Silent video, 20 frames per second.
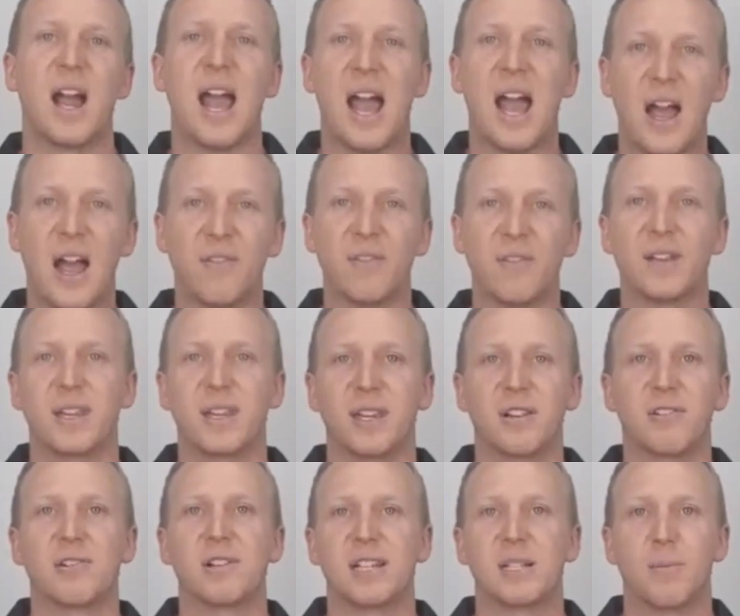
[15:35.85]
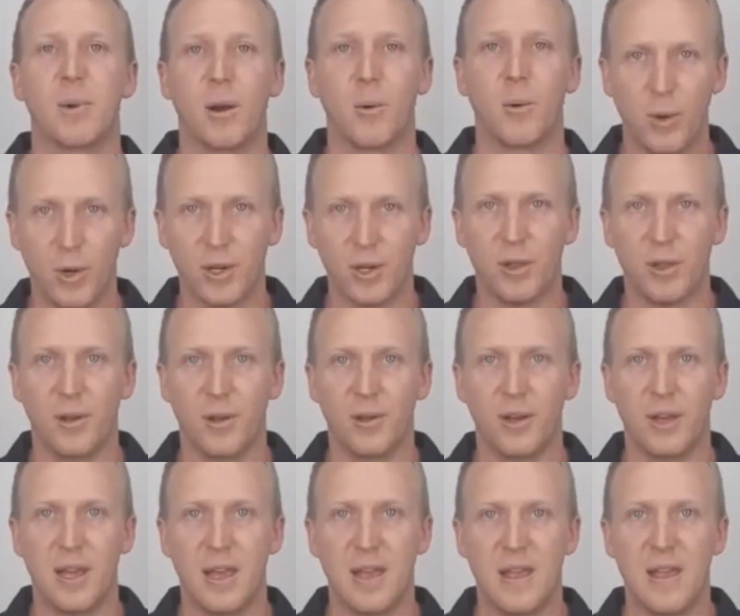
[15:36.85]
I have to increase my workload.